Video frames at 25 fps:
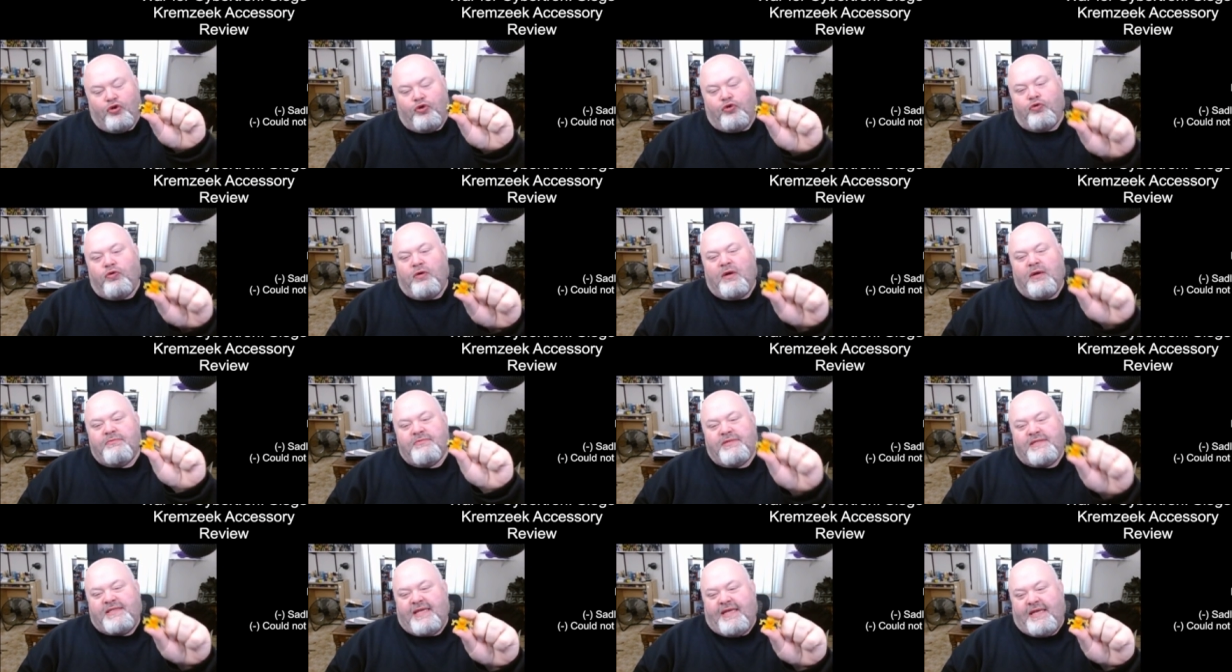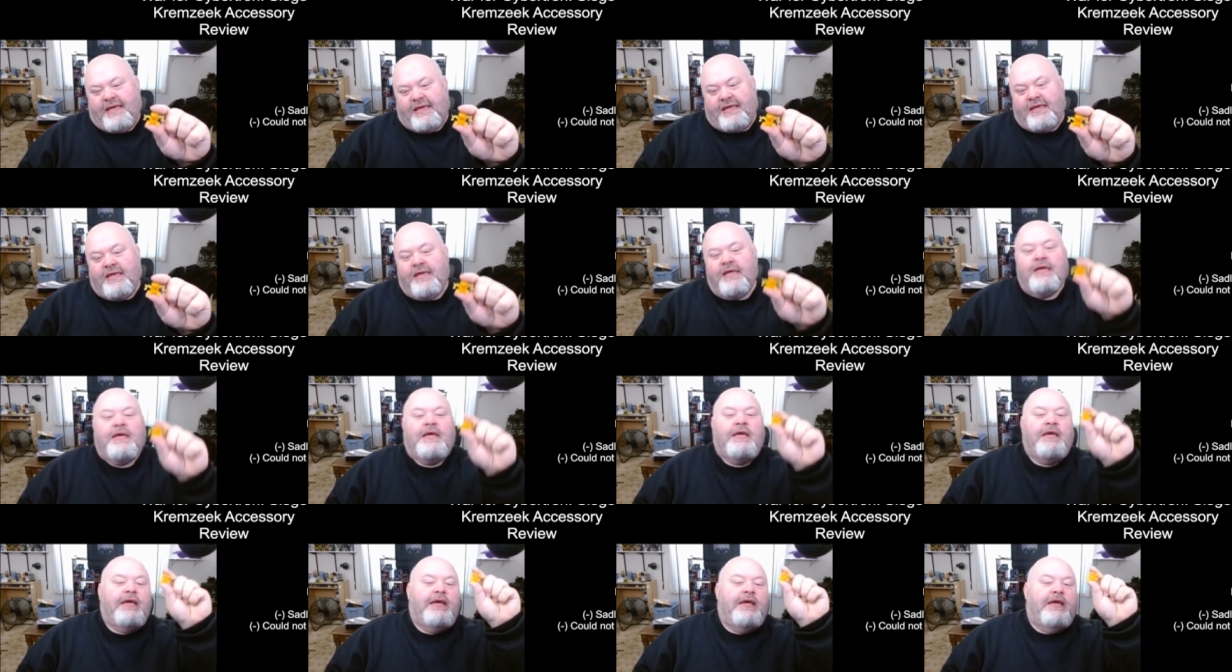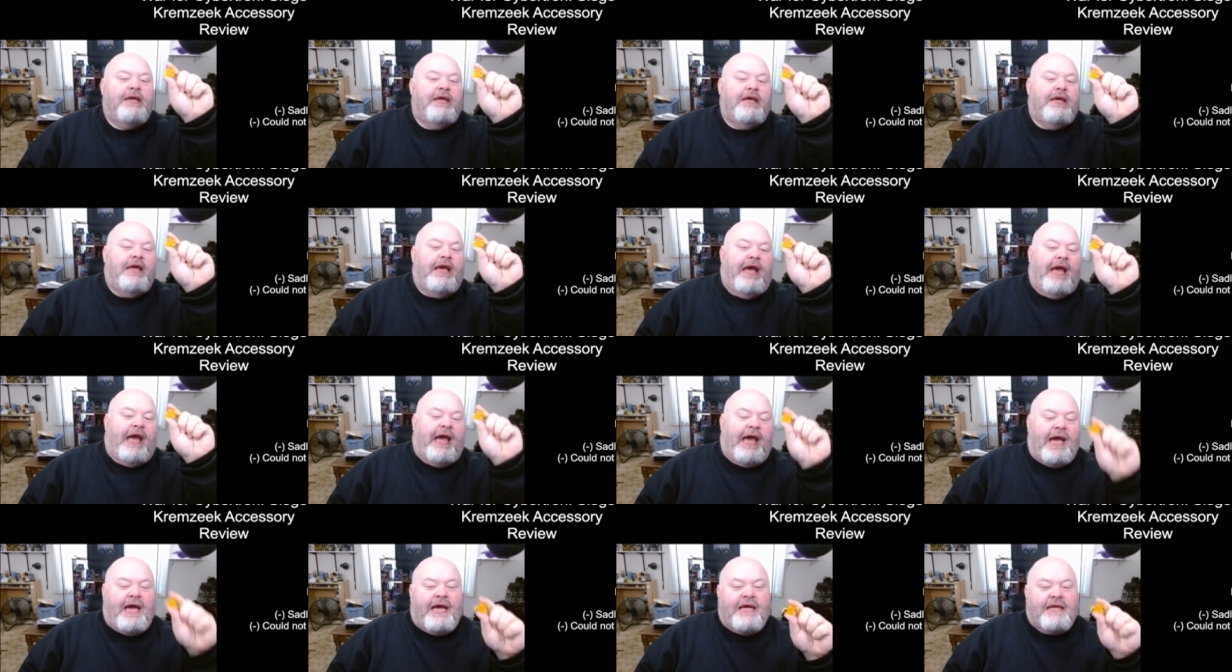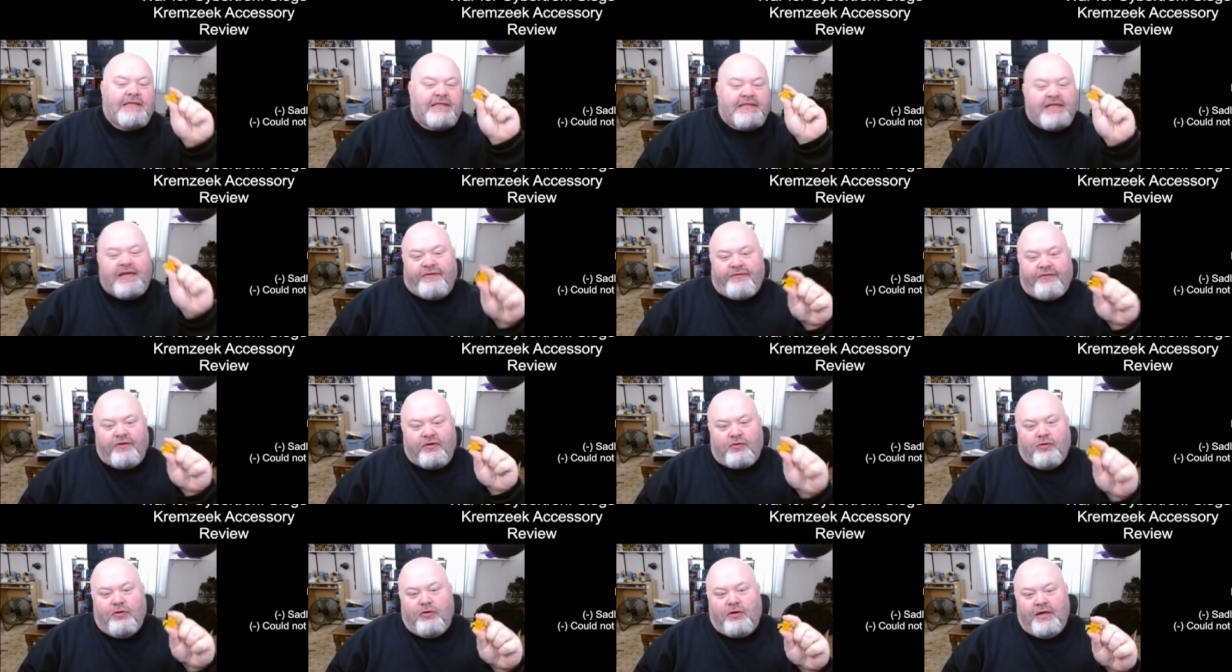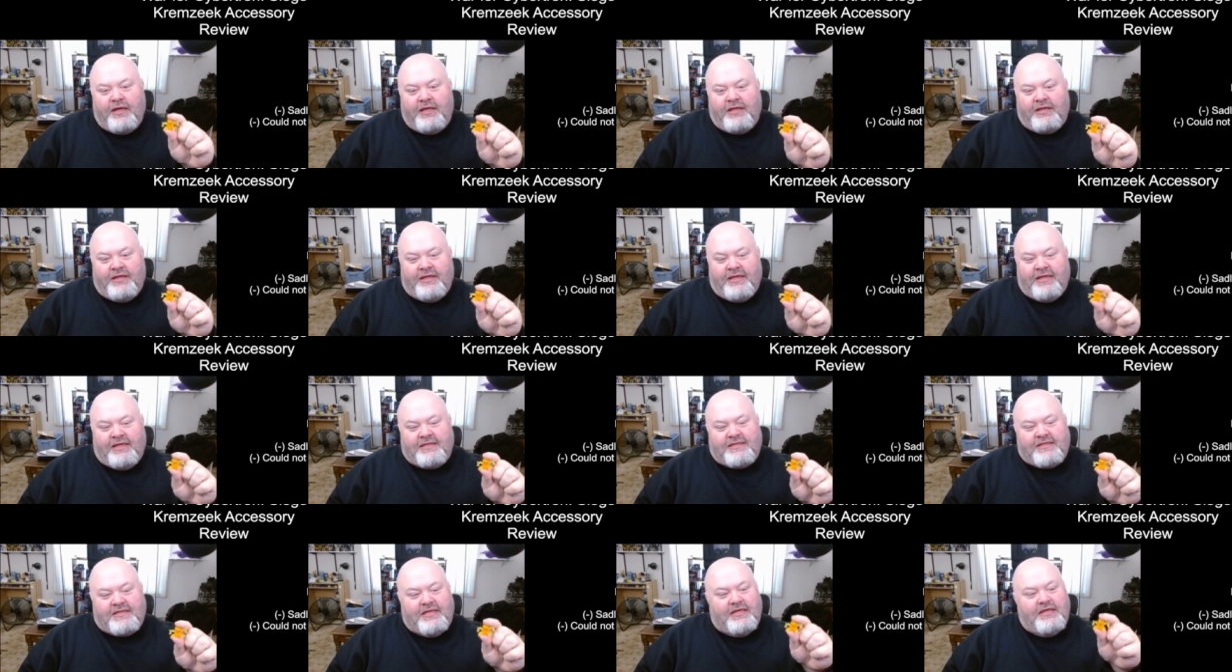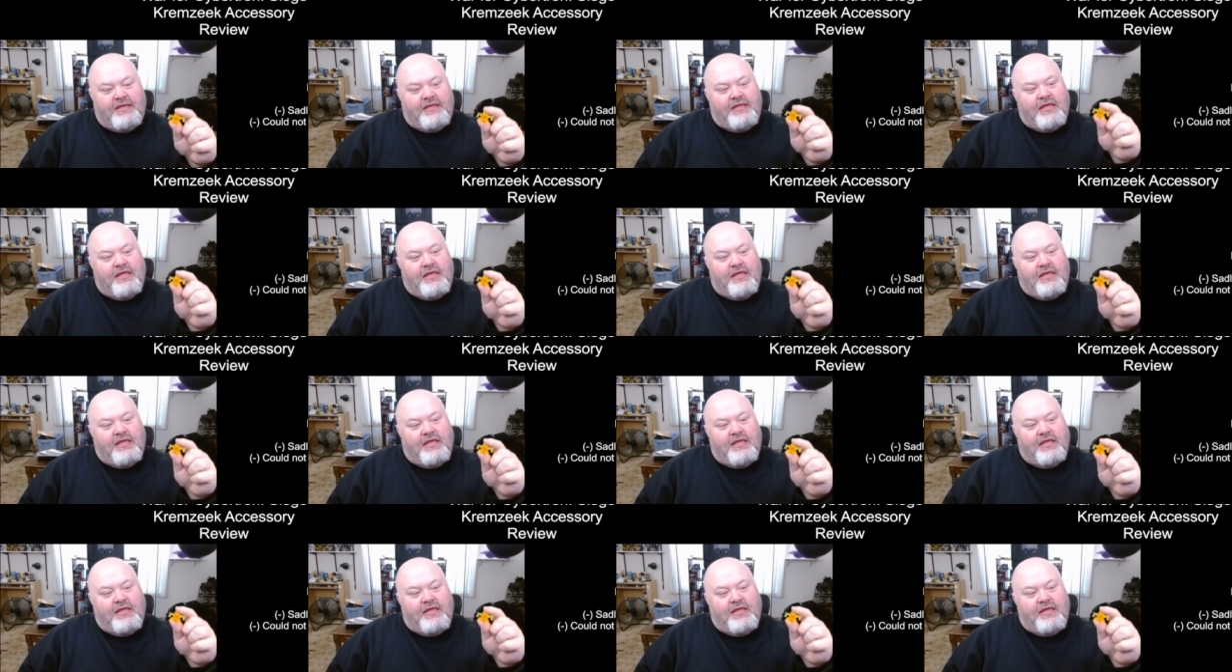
Kremzeek, as of recording this,